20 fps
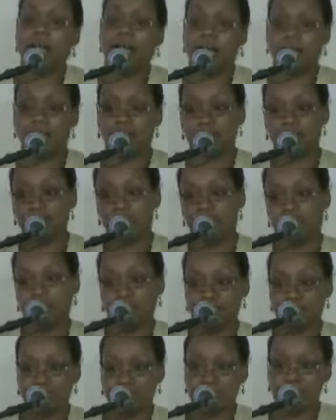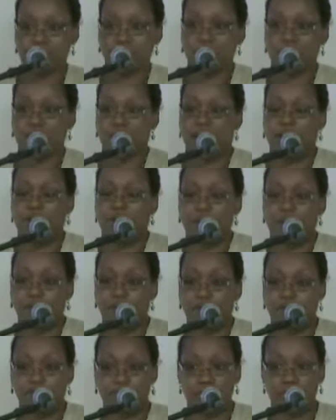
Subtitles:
having done some of